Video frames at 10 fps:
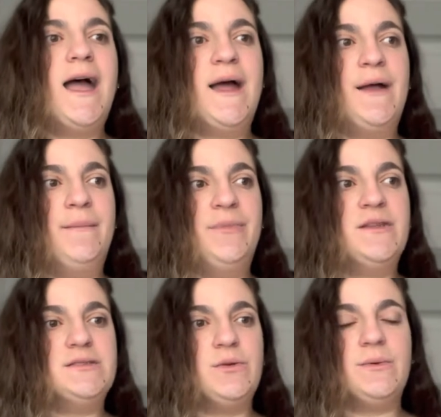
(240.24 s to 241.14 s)
Um,
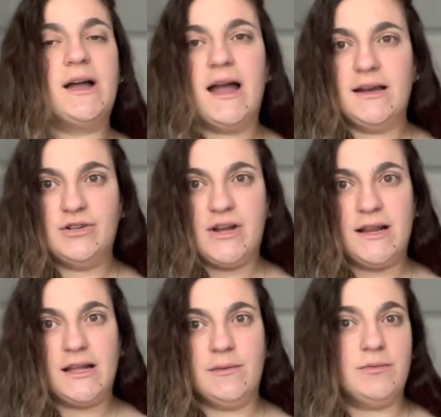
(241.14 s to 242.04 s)
so we kind of try to
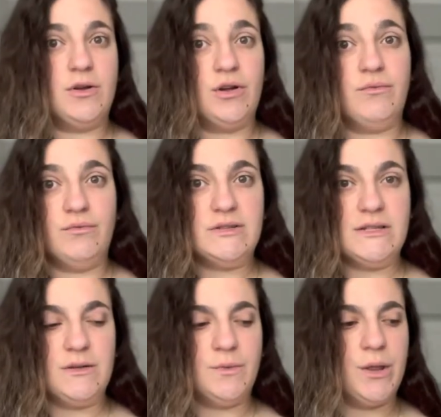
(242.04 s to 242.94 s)
keep a good
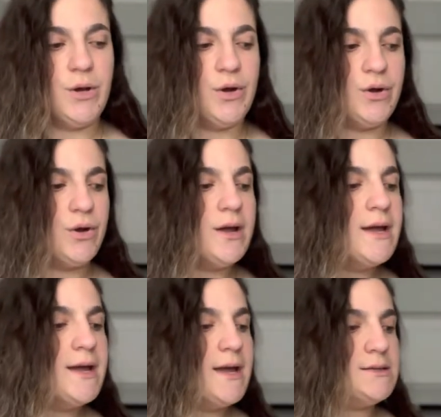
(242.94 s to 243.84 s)
routine with her.
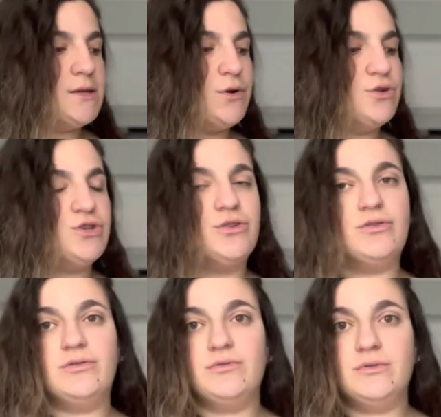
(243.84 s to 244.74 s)
So
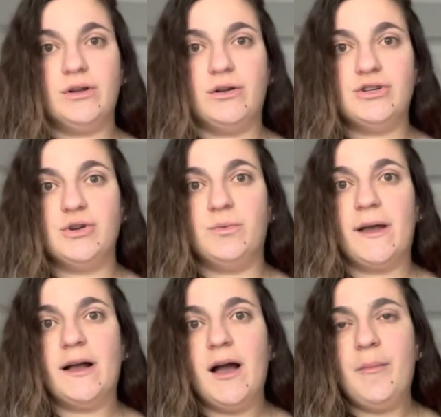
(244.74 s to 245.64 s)
she'll, you know, she'll
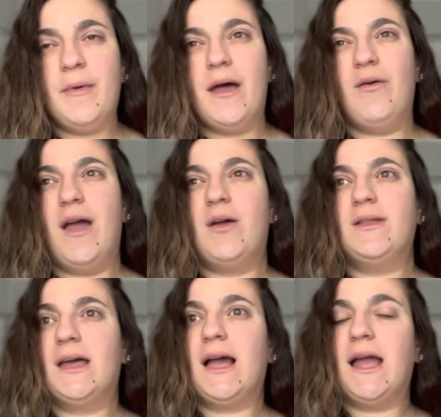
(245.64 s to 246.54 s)
wake up around
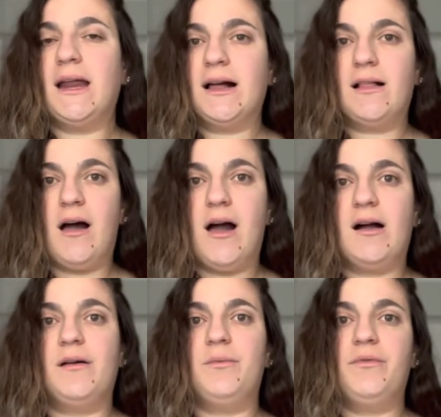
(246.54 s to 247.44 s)
like 8
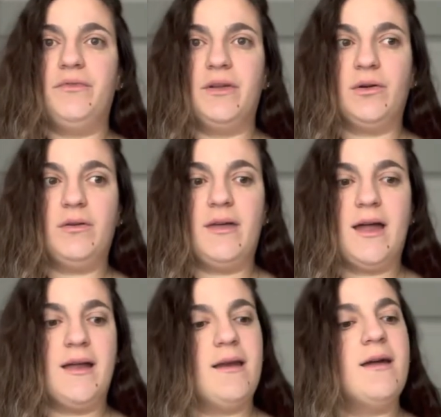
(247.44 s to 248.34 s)
o'clock and we'll feed her
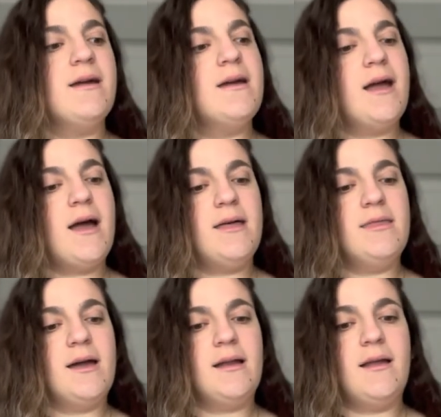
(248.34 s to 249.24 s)
then and
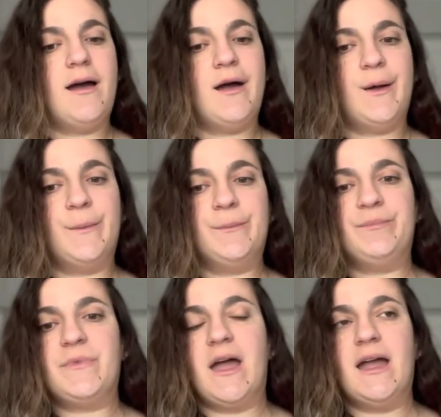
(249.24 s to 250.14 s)
then um,
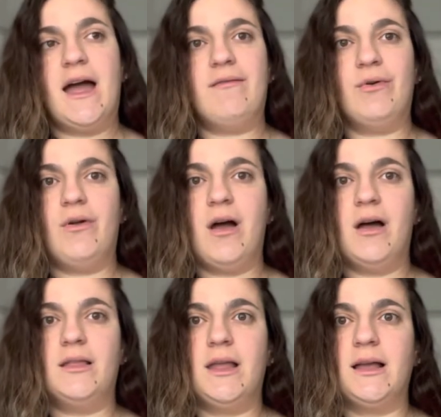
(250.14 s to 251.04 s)
I have her
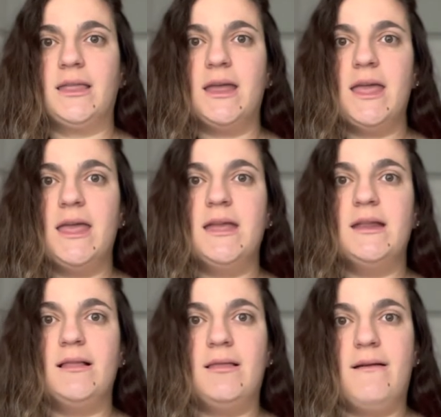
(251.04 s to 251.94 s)
on like the
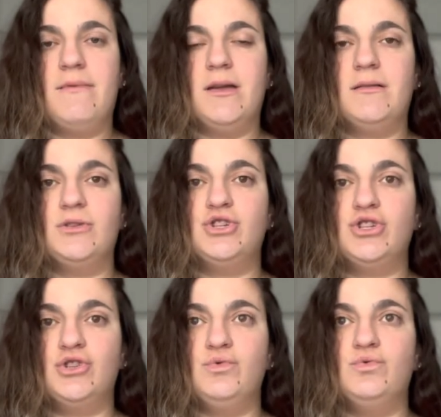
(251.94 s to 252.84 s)
8, 11
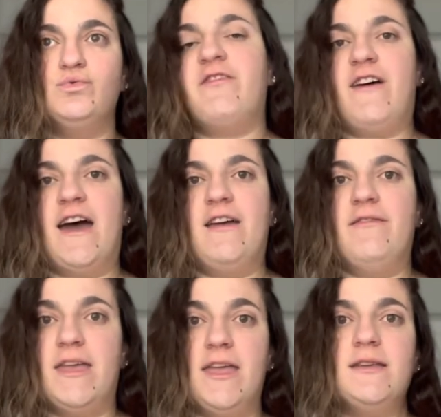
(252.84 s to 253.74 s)
to 5,
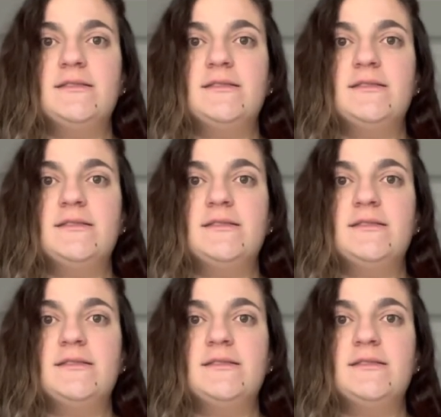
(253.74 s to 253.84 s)
8